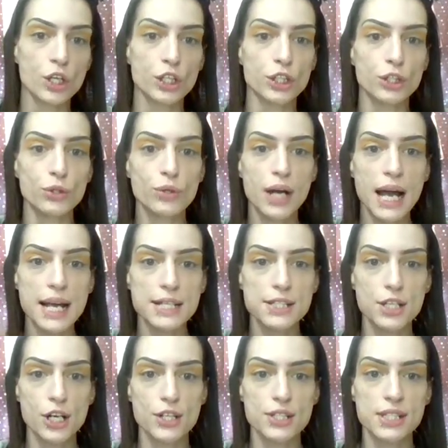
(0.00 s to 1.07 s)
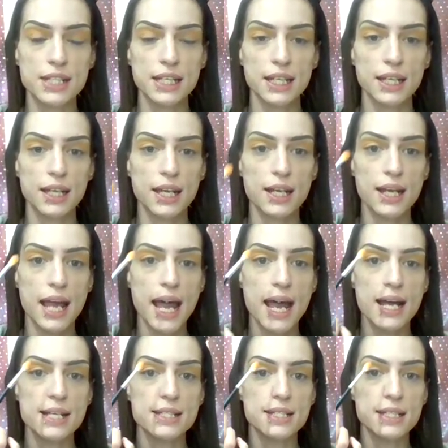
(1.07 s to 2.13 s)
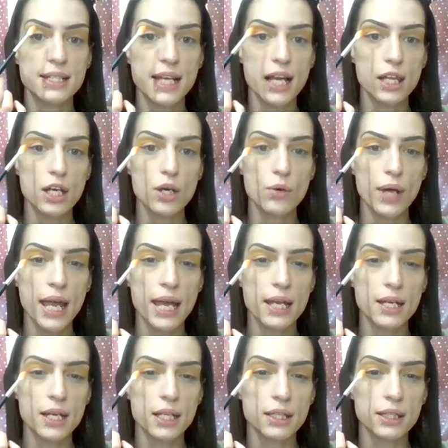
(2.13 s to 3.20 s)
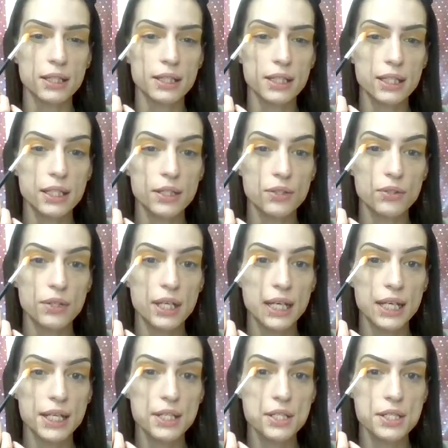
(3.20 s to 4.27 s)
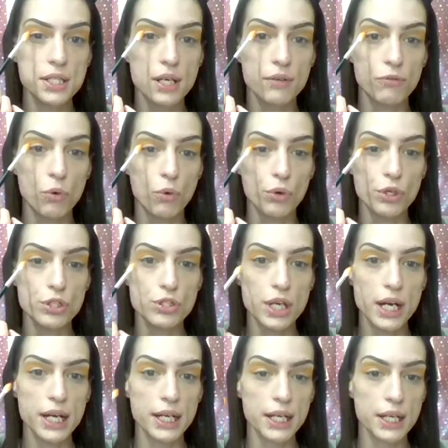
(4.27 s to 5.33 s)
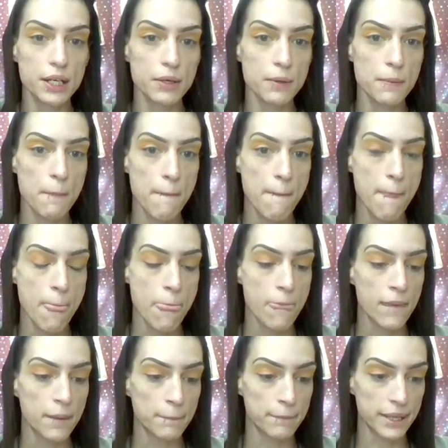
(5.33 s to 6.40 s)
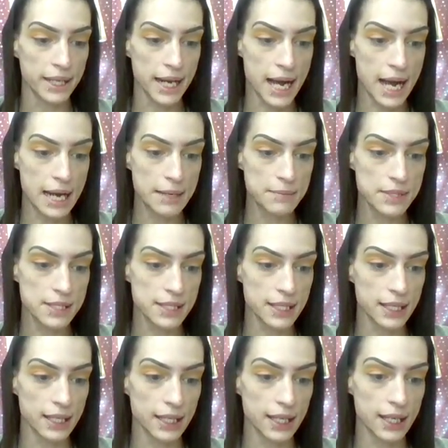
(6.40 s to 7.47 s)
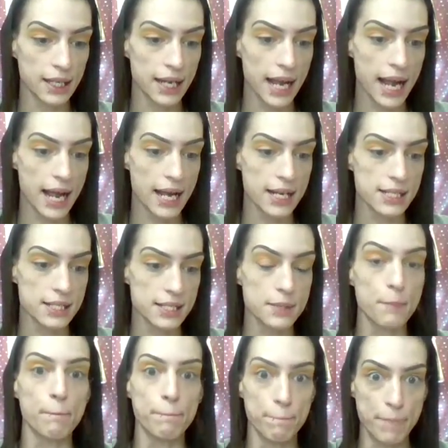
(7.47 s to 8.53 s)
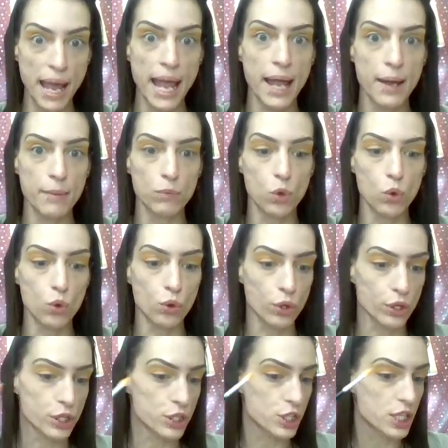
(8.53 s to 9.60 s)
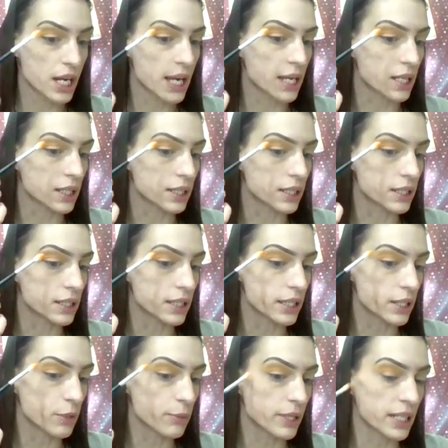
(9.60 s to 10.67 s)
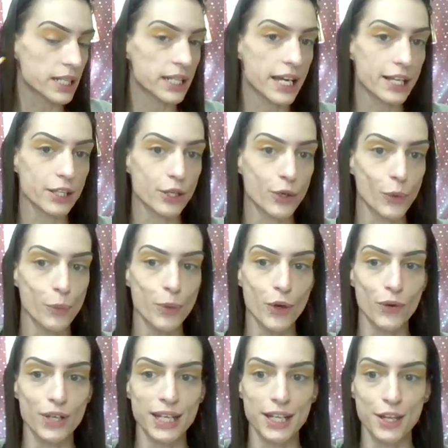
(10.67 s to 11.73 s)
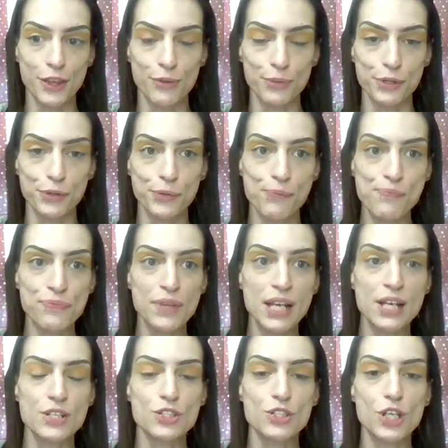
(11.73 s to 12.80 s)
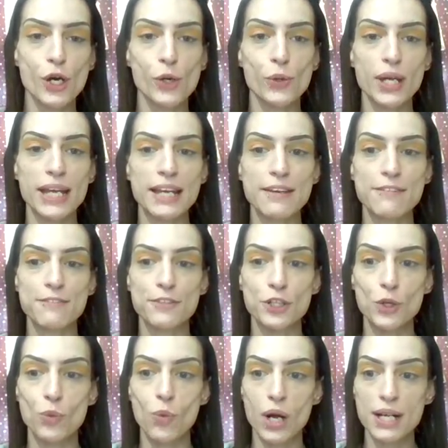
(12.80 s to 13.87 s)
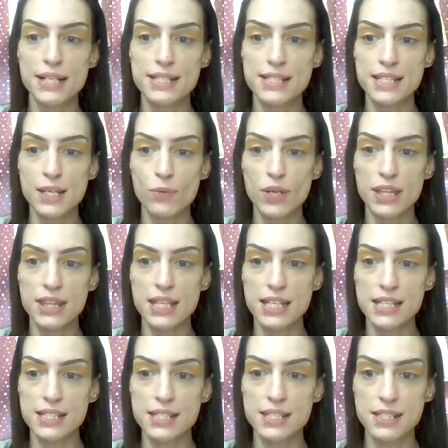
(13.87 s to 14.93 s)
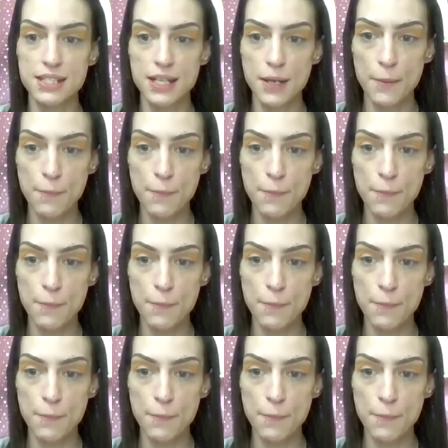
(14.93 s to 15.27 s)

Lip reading: you guys are seeing it as yellow and a little hint of orange right here, but I'm seeing it as bam, orange and a little bit of yellow poking through. So if you want to see what this